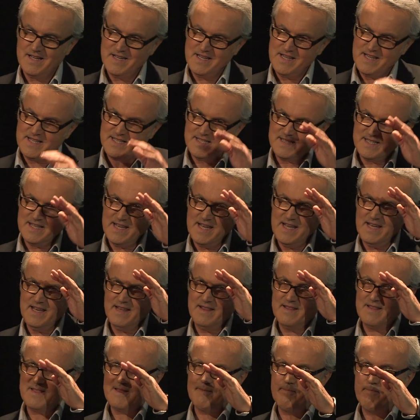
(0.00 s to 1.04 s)
Do you see
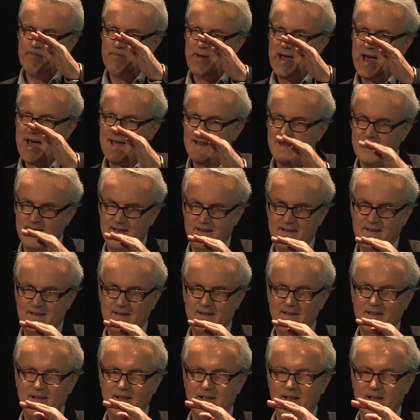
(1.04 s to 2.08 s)
that the pattern,